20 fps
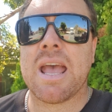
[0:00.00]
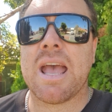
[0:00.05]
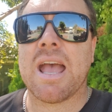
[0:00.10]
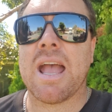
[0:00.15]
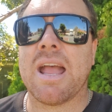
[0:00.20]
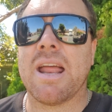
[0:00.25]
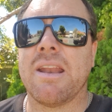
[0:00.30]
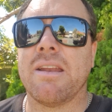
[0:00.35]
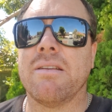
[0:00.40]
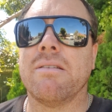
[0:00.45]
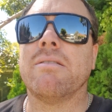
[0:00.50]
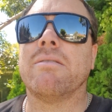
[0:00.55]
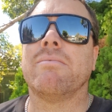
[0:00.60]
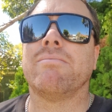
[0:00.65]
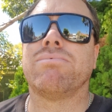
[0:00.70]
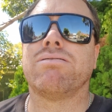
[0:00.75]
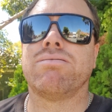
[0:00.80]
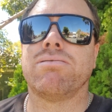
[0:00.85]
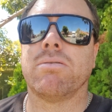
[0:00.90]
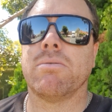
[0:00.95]
and
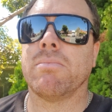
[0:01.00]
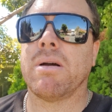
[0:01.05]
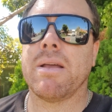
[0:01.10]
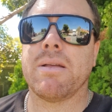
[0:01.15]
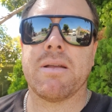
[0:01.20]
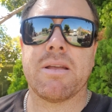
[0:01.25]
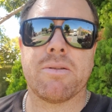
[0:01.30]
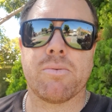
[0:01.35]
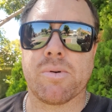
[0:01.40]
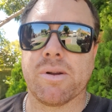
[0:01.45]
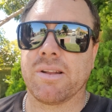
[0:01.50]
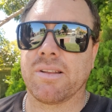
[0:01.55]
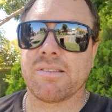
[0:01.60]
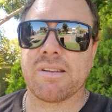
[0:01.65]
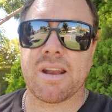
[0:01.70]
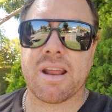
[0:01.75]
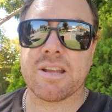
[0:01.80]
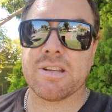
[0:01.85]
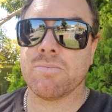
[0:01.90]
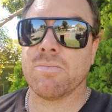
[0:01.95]
the real
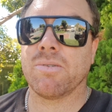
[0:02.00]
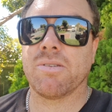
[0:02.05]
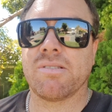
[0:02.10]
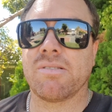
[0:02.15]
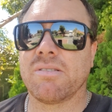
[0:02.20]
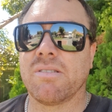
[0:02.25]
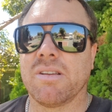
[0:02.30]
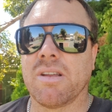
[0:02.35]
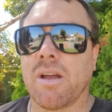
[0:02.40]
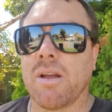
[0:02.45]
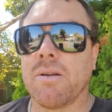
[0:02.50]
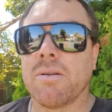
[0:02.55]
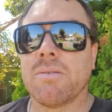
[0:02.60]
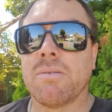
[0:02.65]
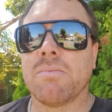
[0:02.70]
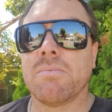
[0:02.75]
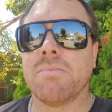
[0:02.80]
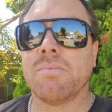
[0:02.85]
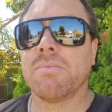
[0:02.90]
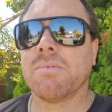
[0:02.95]
estate agent was,
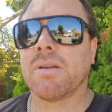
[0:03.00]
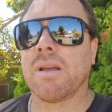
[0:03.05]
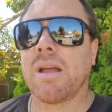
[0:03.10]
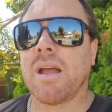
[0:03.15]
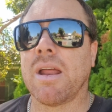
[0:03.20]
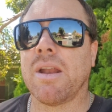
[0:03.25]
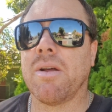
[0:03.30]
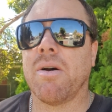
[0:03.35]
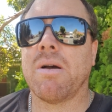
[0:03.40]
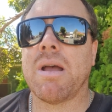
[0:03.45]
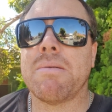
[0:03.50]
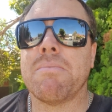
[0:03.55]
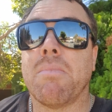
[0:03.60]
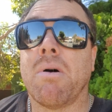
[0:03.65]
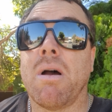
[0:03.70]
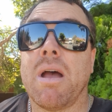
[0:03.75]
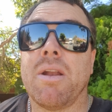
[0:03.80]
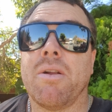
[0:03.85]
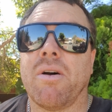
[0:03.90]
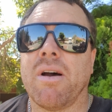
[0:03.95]
and
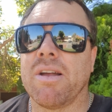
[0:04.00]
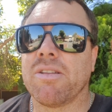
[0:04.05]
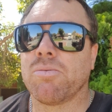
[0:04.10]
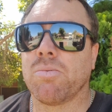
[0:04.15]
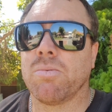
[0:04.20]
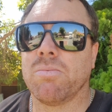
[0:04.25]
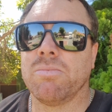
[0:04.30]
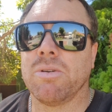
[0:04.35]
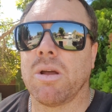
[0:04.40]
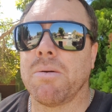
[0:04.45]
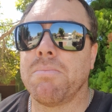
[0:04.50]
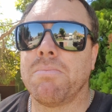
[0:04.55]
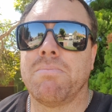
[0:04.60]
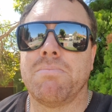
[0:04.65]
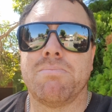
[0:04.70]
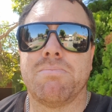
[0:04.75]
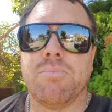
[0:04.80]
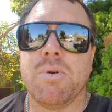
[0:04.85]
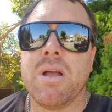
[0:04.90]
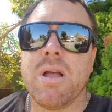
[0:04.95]
I
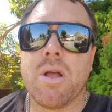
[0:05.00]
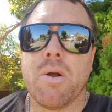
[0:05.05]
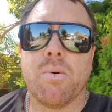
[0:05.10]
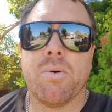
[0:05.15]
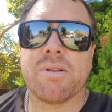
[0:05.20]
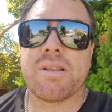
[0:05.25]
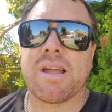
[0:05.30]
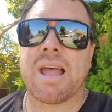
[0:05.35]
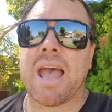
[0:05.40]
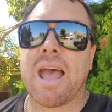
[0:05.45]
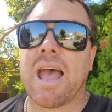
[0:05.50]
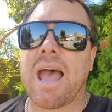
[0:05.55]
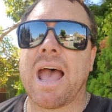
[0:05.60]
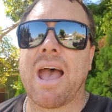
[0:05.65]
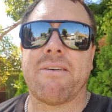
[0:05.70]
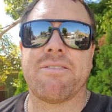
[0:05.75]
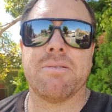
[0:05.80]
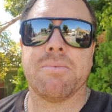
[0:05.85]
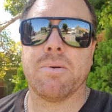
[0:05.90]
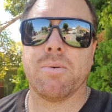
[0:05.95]
was
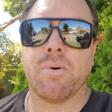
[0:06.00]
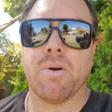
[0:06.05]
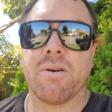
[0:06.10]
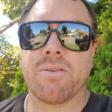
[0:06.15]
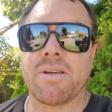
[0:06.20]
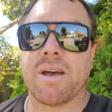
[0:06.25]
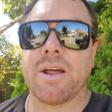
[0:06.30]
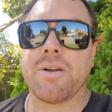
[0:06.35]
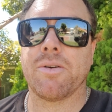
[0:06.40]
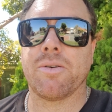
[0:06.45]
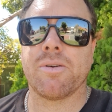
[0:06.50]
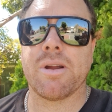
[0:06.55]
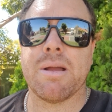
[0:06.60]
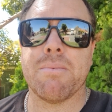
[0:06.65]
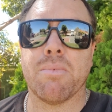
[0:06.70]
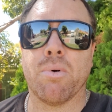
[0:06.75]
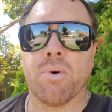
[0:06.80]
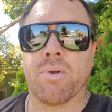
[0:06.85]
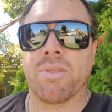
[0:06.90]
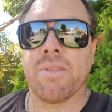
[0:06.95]
have to be worth 100
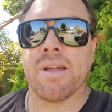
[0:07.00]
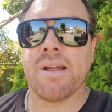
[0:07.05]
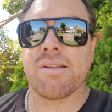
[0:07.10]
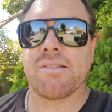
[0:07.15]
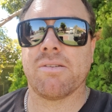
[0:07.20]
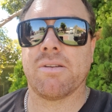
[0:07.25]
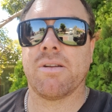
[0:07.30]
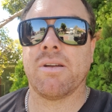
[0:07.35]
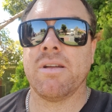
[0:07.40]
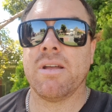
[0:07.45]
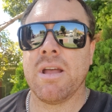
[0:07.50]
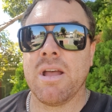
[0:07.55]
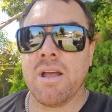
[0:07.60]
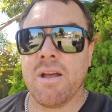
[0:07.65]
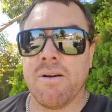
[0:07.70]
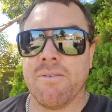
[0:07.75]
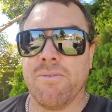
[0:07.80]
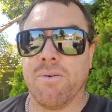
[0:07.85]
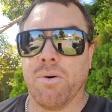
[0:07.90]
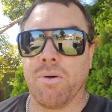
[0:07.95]
grand more than that, sort of
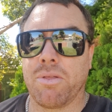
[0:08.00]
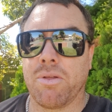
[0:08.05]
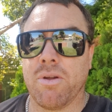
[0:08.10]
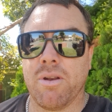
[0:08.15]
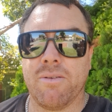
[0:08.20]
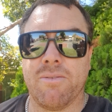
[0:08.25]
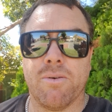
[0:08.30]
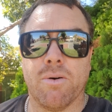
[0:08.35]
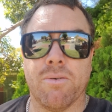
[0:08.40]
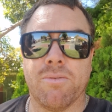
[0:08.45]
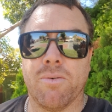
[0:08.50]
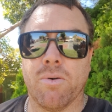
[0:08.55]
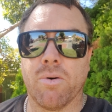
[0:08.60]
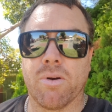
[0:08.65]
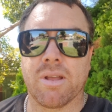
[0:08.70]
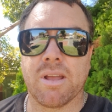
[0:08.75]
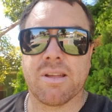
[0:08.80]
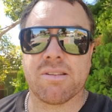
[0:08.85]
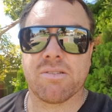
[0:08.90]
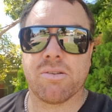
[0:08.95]
430,
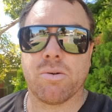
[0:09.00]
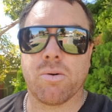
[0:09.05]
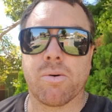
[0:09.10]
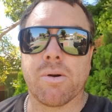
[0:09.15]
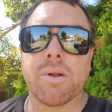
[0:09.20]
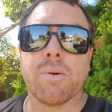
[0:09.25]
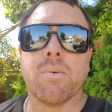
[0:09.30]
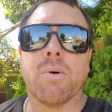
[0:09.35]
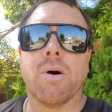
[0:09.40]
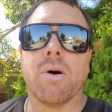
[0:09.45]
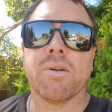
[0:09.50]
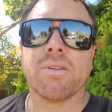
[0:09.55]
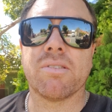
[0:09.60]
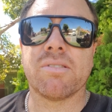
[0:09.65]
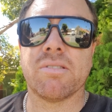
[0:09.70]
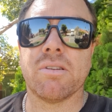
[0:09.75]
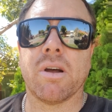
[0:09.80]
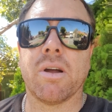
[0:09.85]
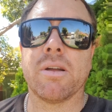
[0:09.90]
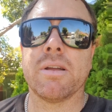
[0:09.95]
440 as it already was.
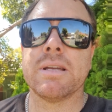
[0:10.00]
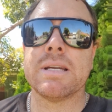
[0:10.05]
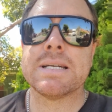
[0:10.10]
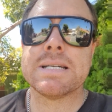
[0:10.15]
So